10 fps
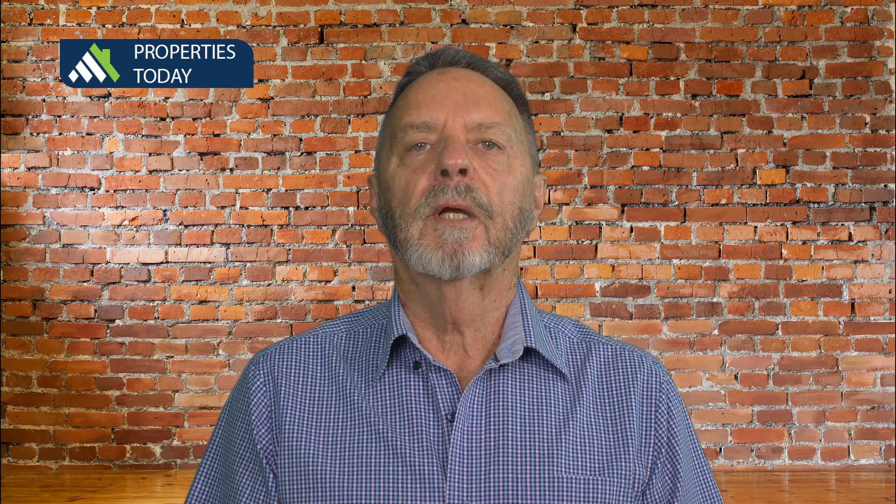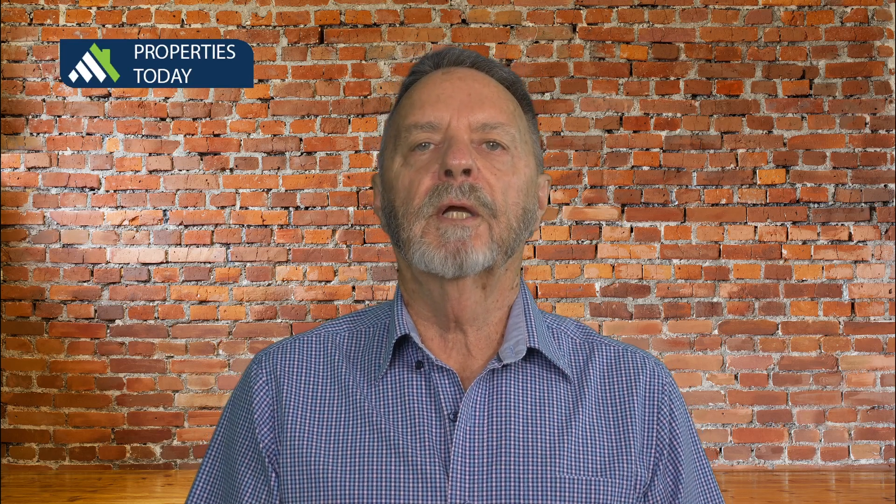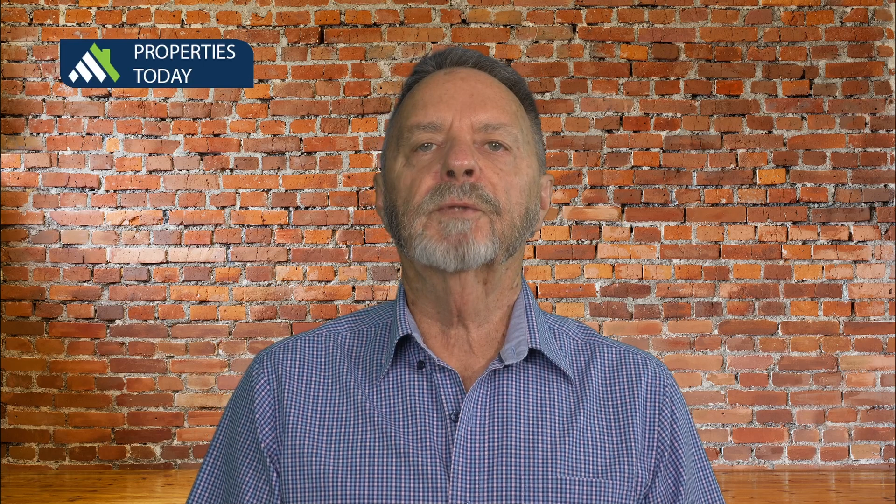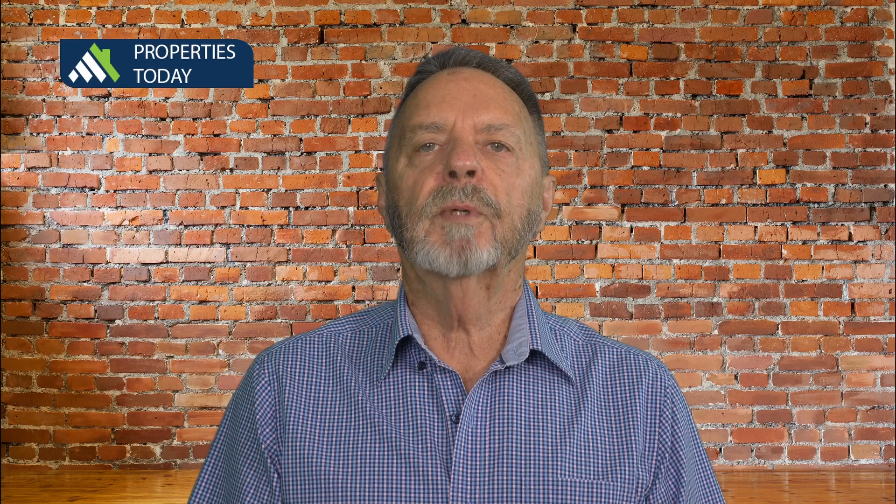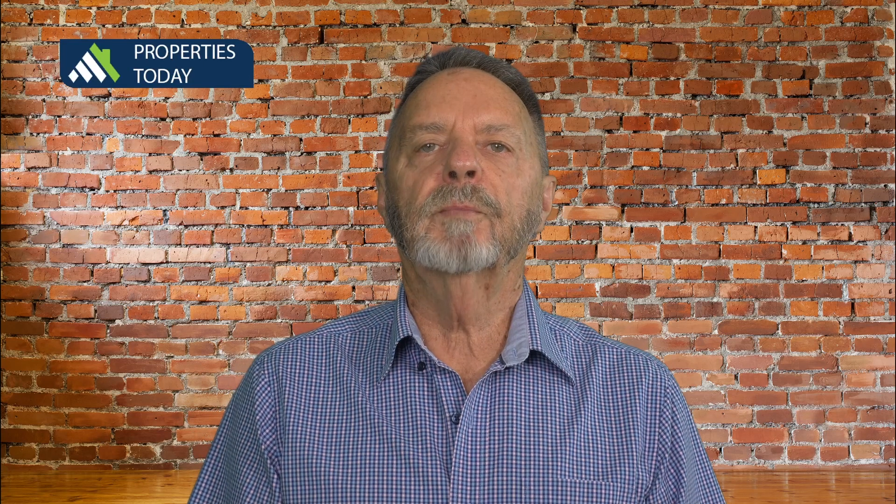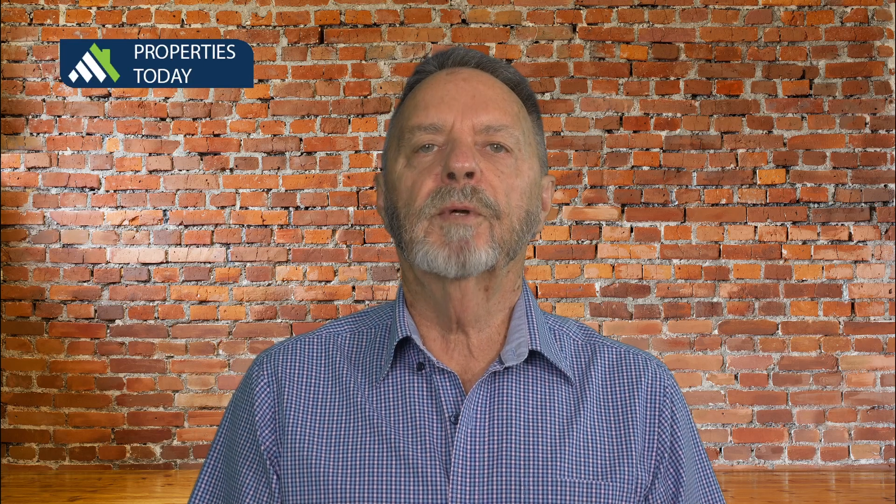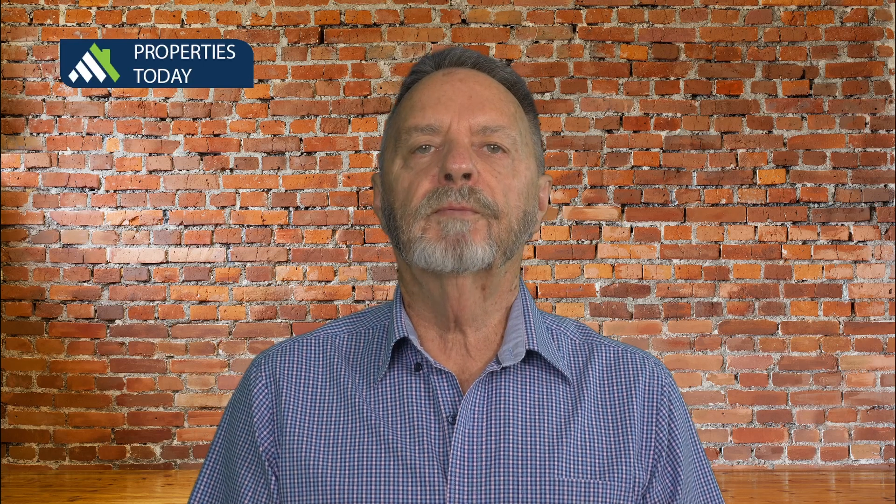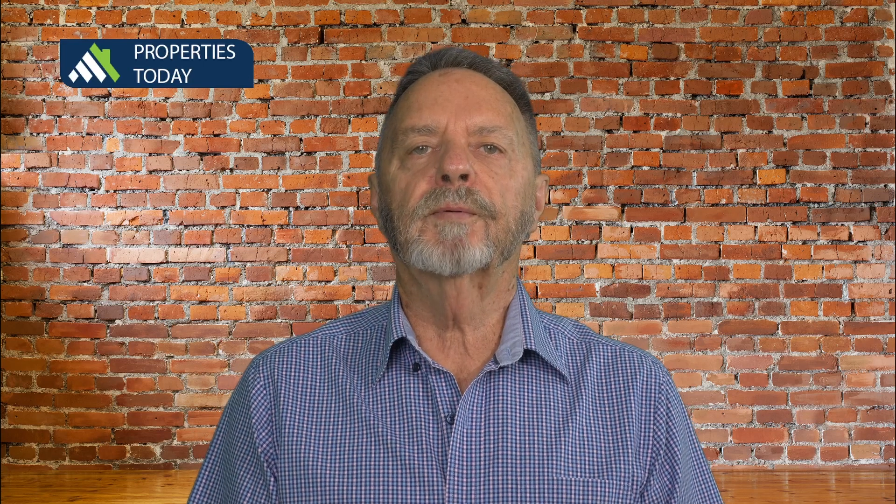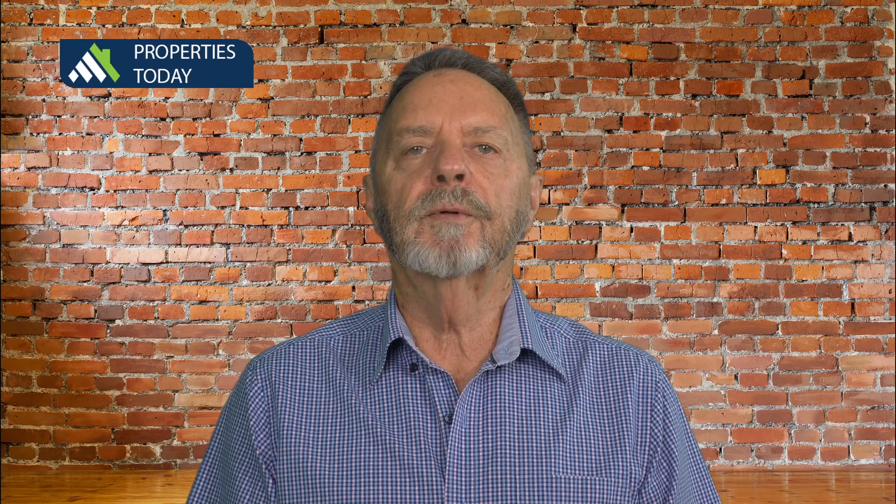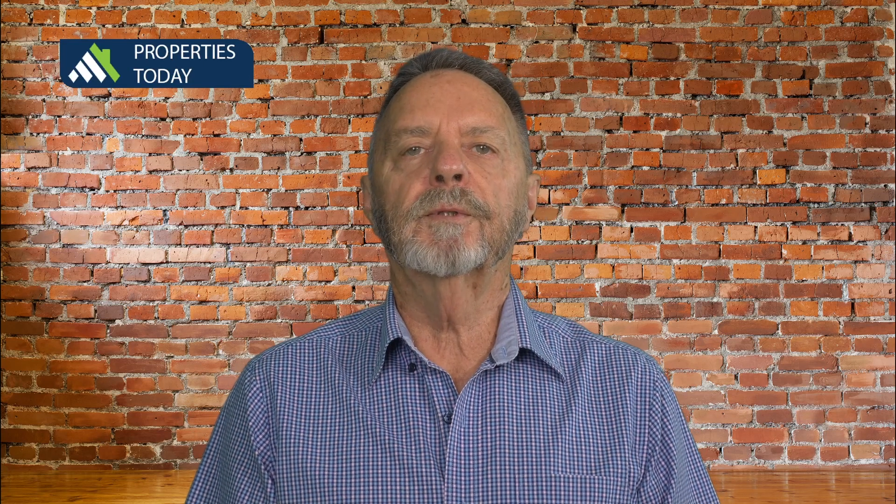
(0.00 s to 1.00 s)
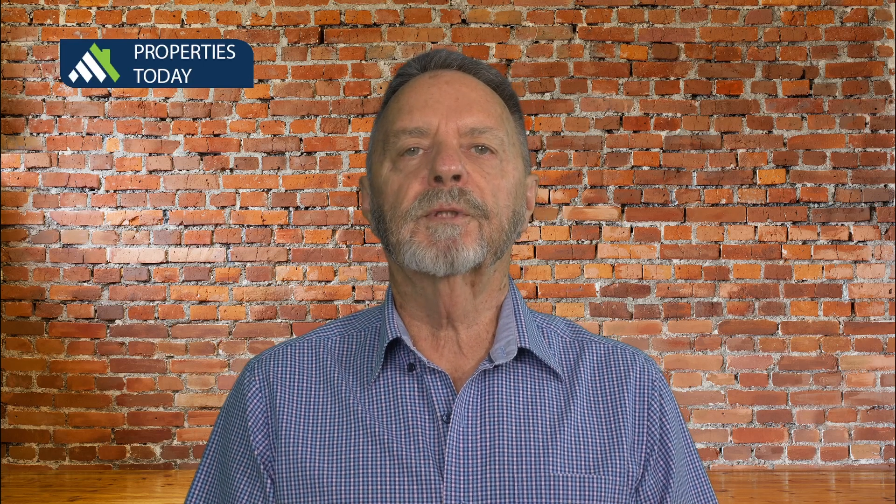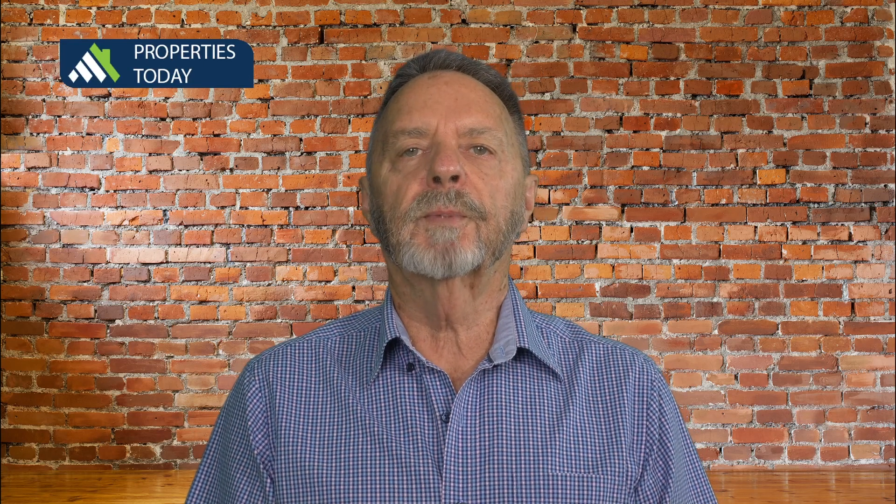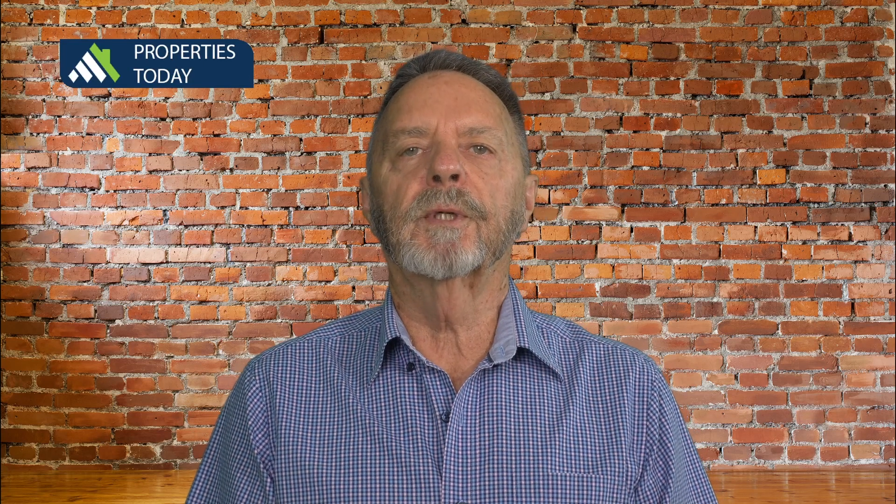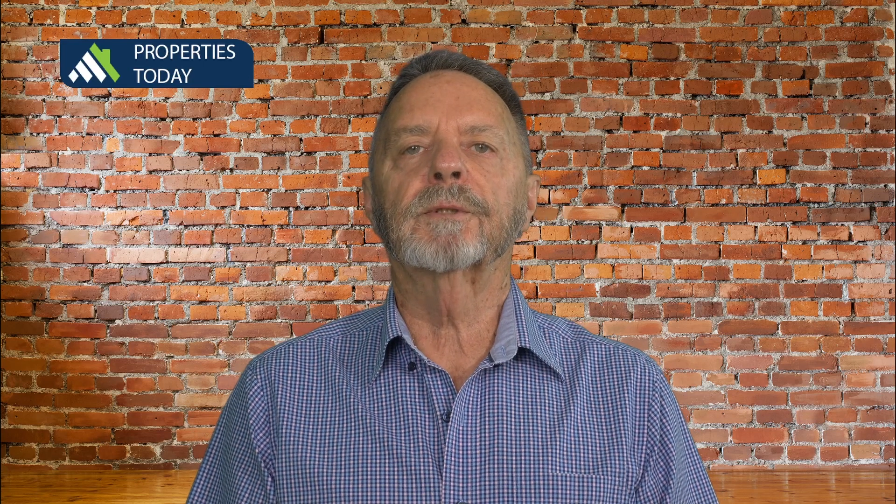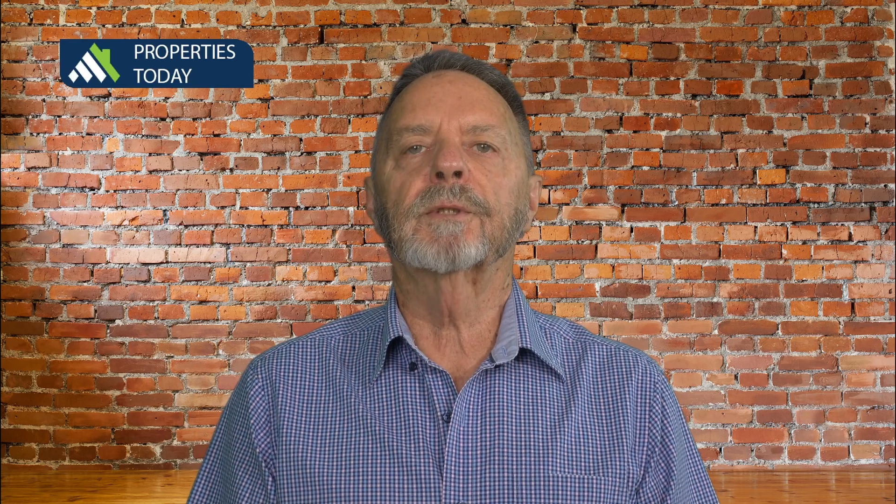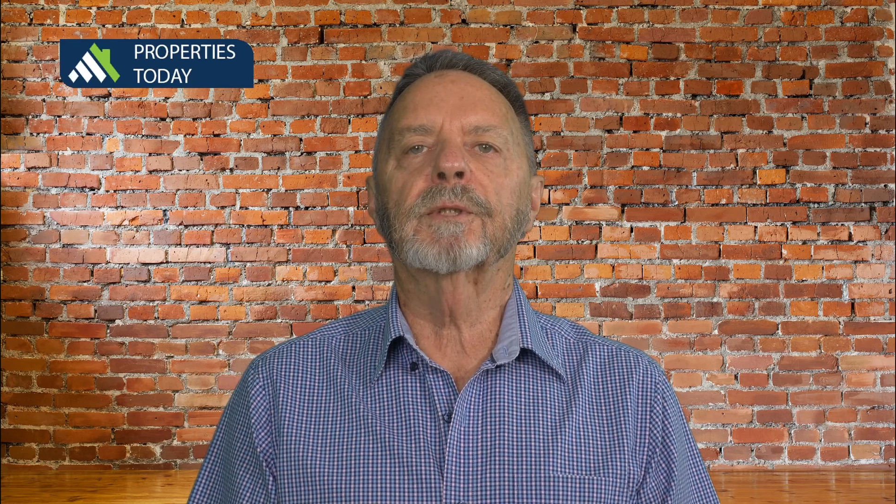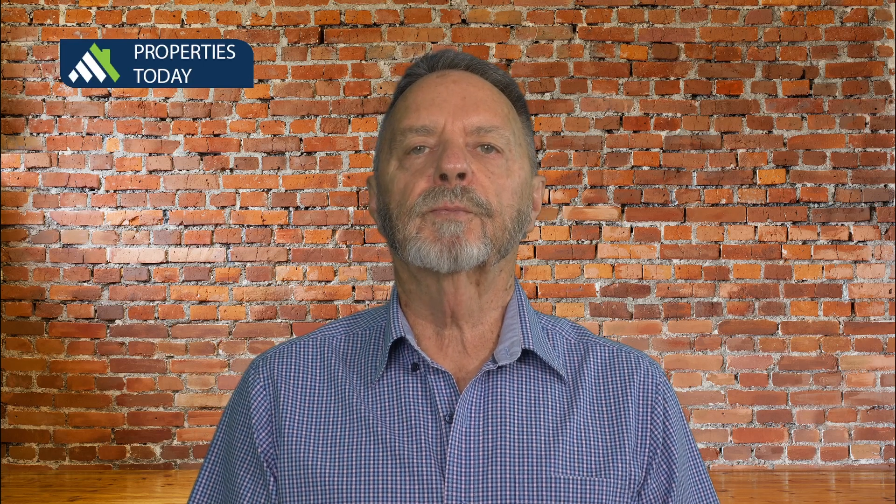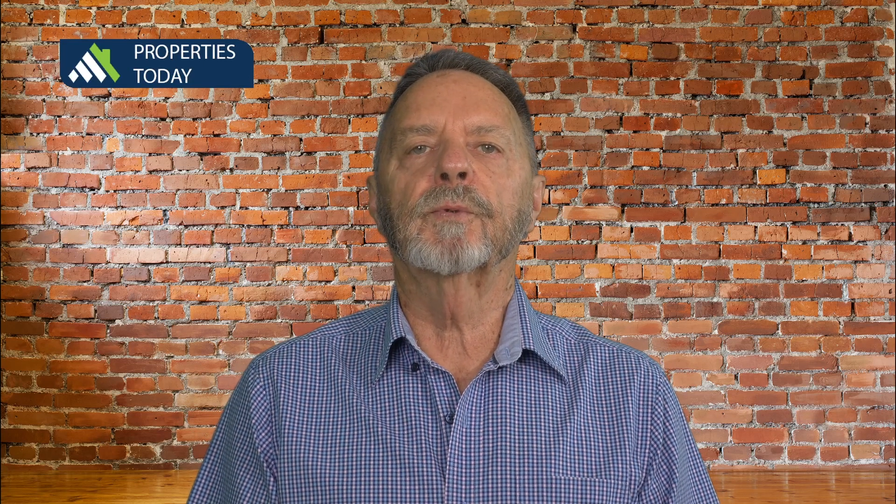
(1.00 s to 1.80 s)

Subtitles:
As we move through this process,